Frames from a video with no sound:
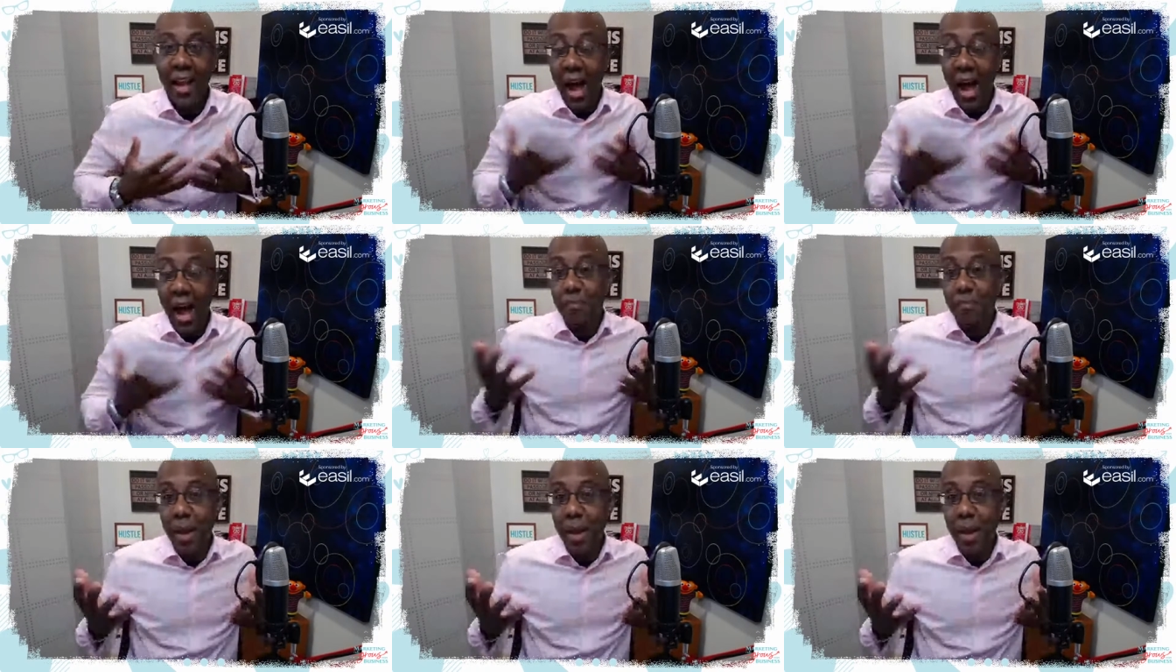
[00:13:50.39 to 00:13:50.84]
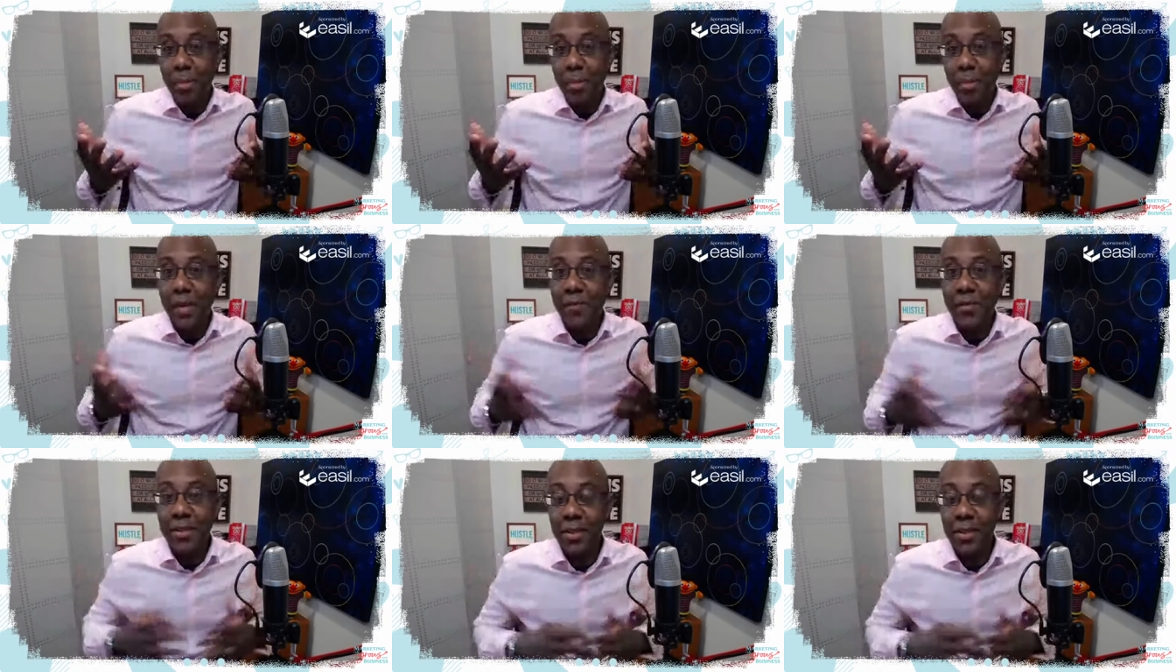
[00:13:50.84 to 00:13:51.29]
I bet
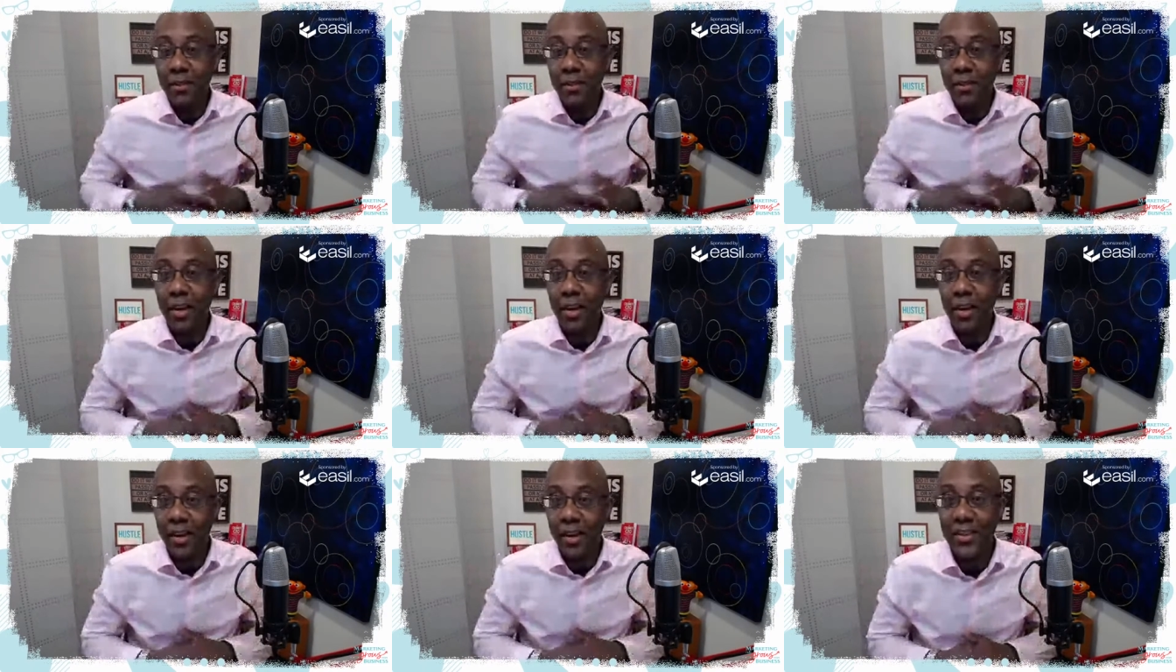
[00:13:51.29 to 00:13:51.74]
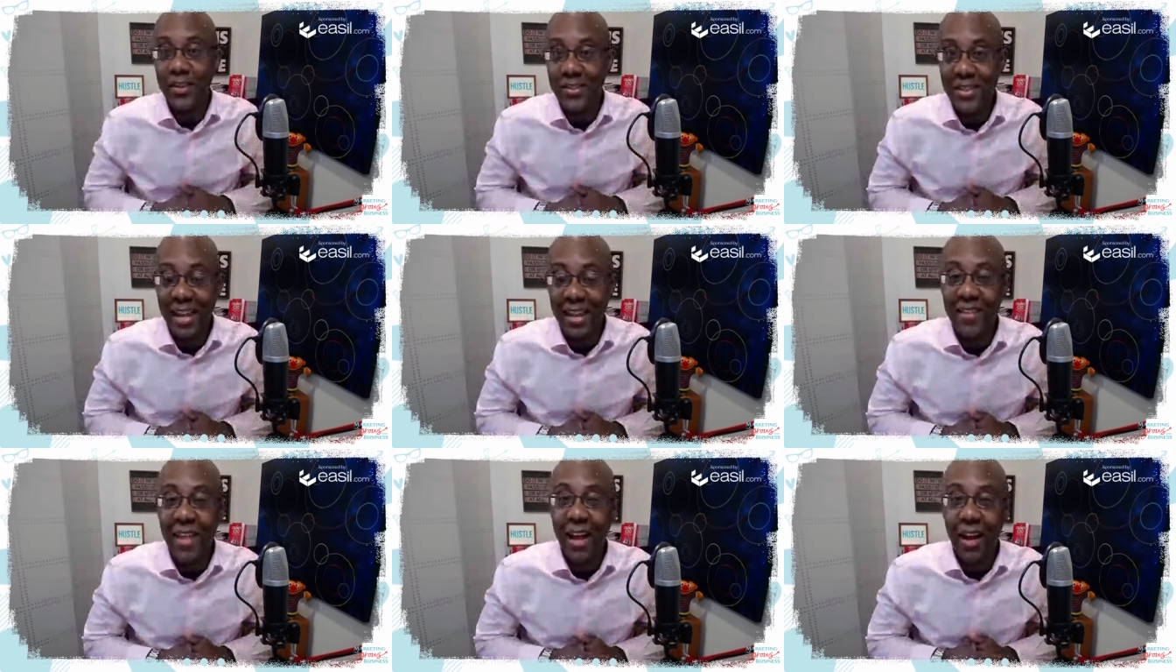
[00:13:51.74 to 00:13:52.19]
many of us listening
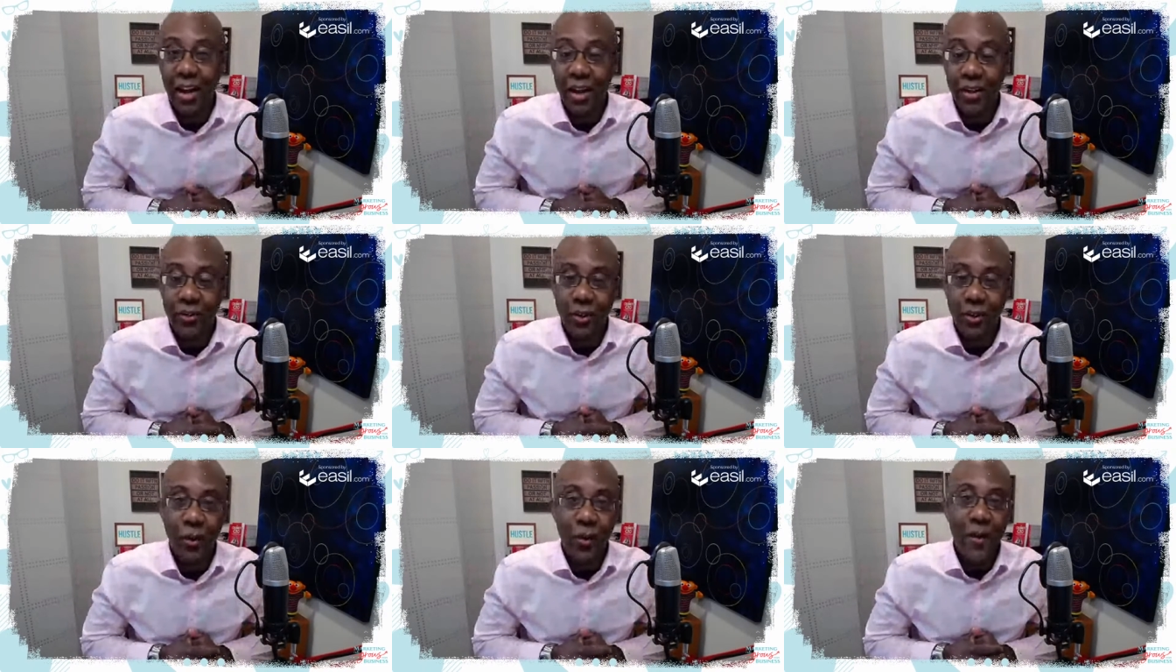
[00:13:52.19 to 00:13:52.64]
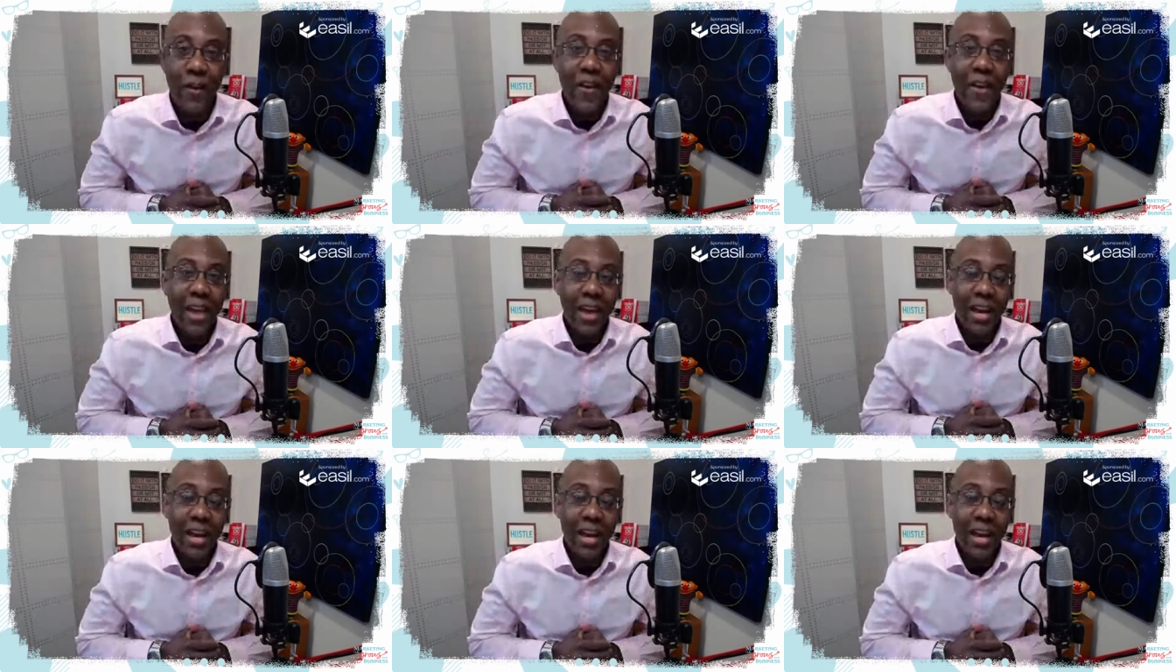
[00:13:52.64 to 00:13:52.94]
understand that hustle.